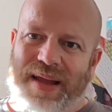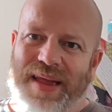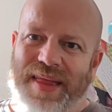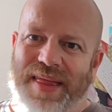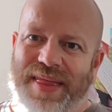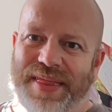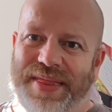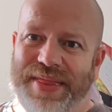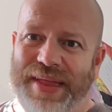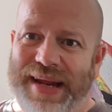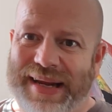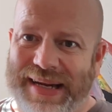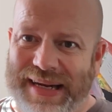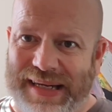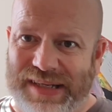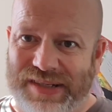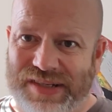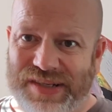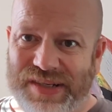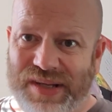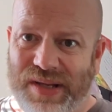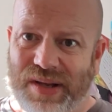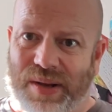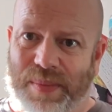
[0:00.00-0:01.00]

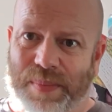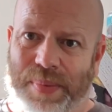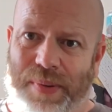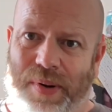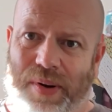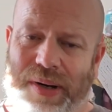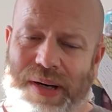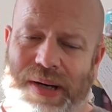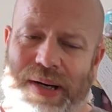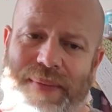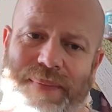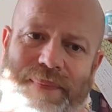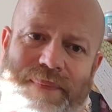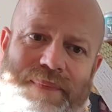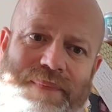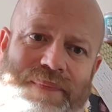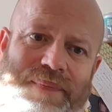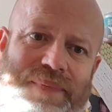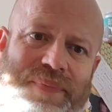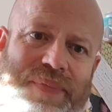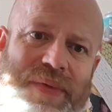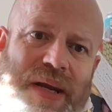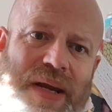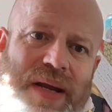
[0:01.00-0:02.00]
thickness to the body.
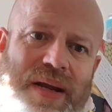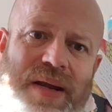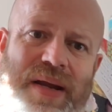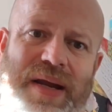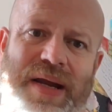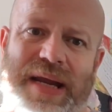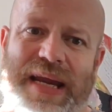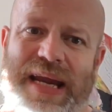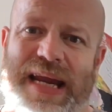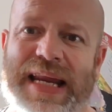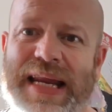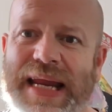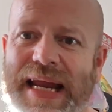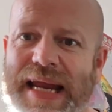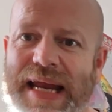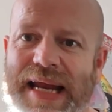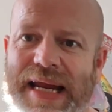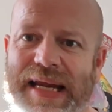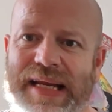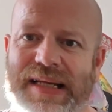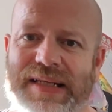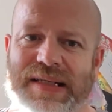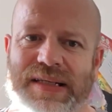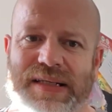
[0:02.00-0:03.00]
You
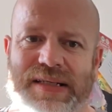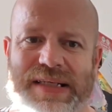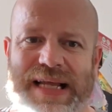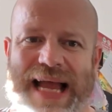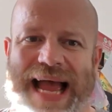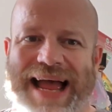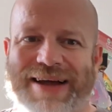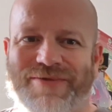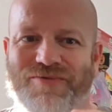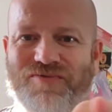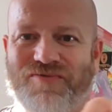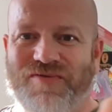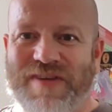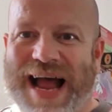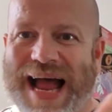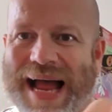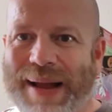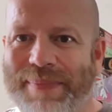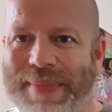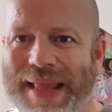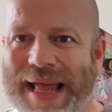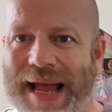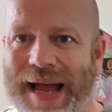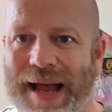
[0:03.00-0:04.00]
need to
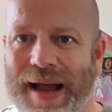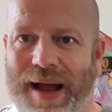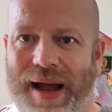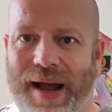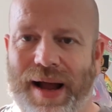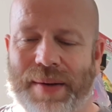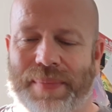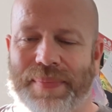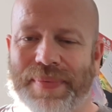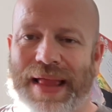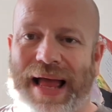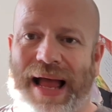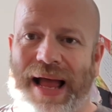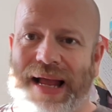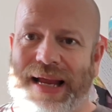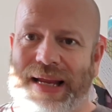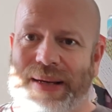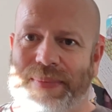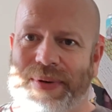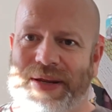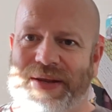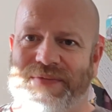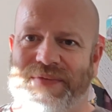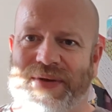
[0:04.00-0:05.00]
ramp that up, that
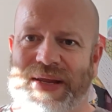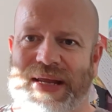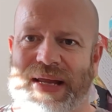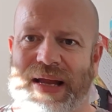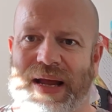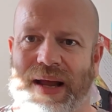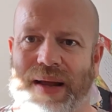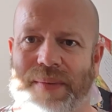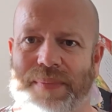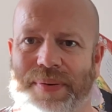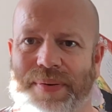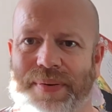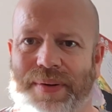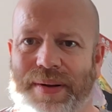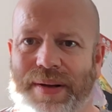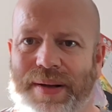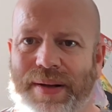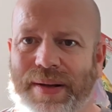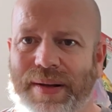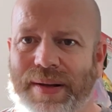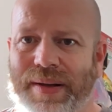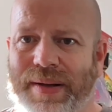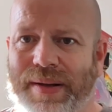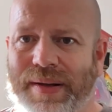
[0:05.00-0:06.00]
ABV up,
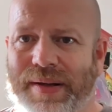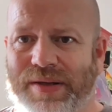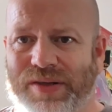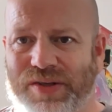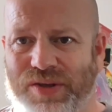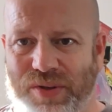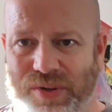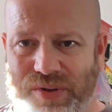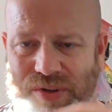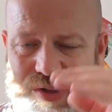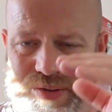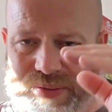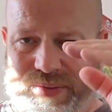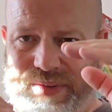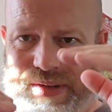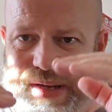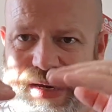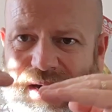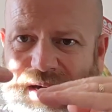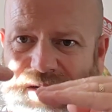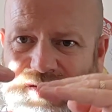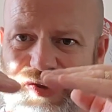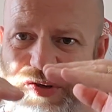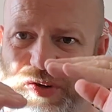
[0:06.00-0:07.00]
to the, you
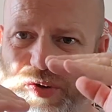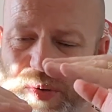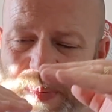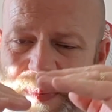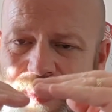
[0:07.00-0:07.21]
know, to a